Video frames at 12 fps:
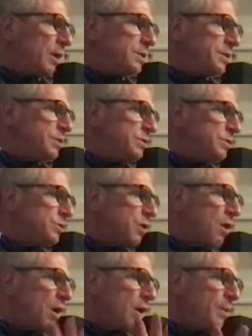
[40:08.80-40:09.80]
didn't
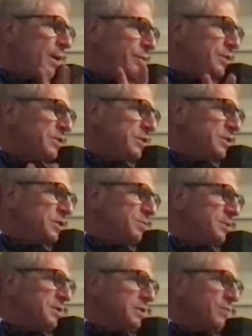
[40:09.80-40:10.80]
talk about this
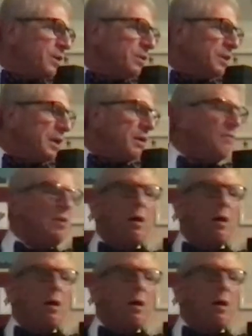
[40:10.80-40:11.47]
specifically,